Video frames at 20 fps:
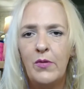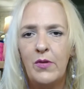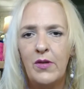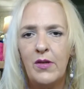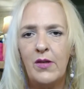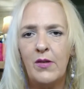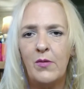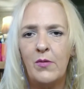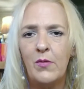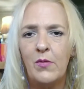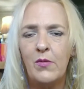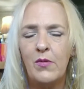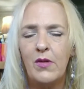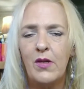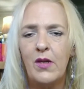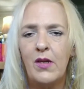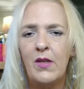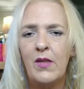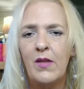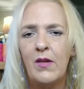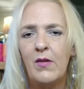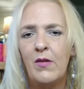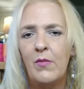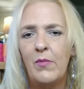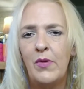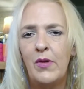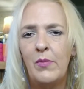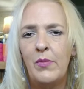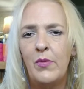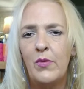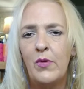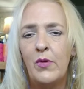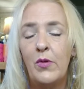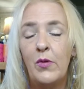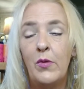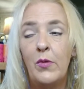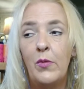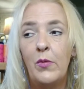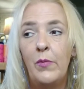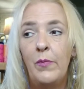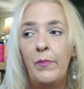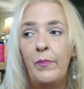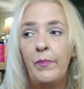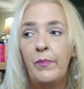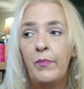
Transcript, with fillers: don't, and there are people who,